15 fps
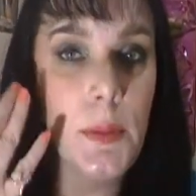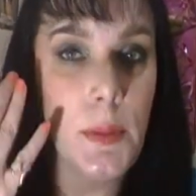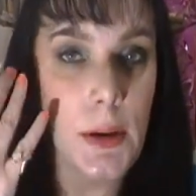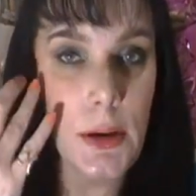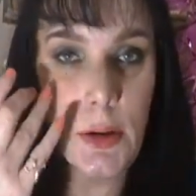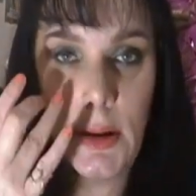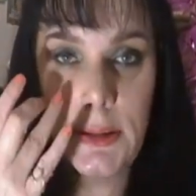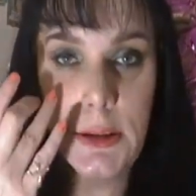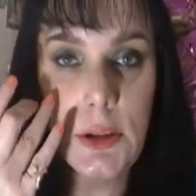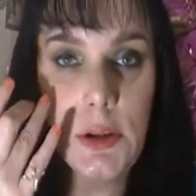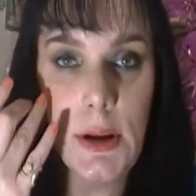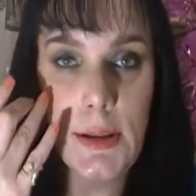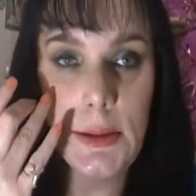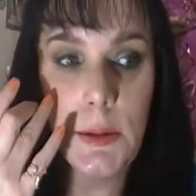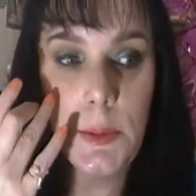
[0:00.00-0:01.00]
My under eyes get
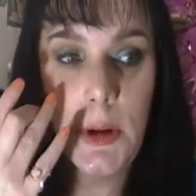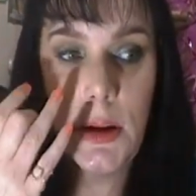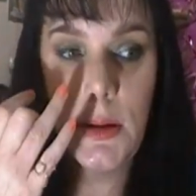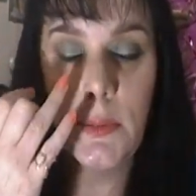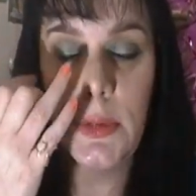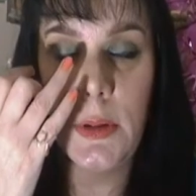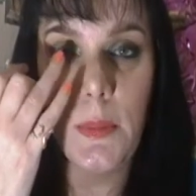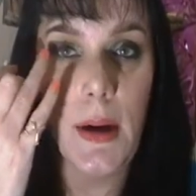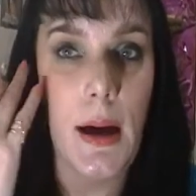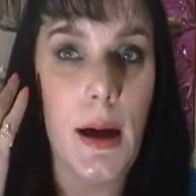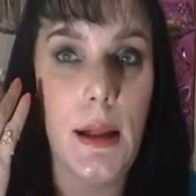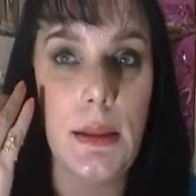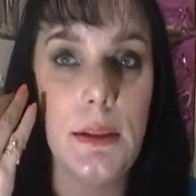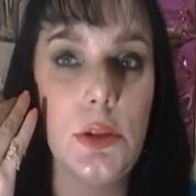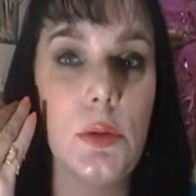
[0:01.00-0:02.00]
dry sometimes and my
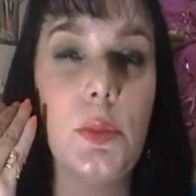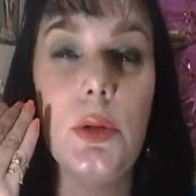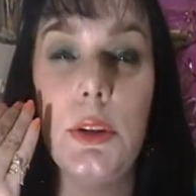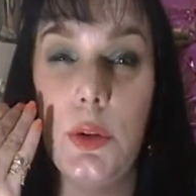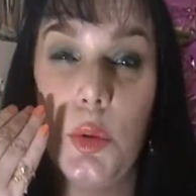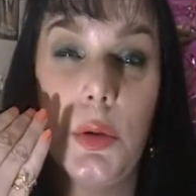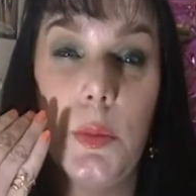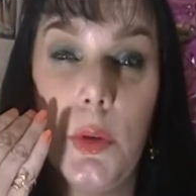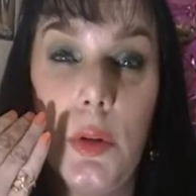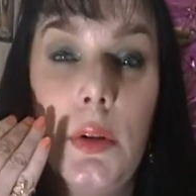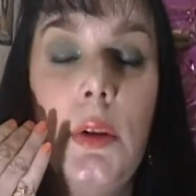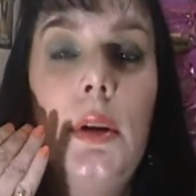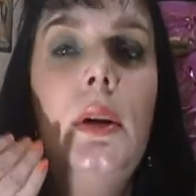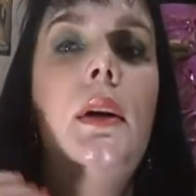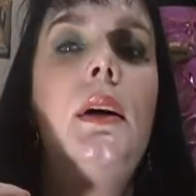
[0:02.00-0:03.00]
eyelids are pretty normal.
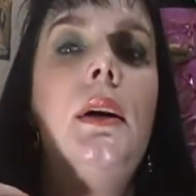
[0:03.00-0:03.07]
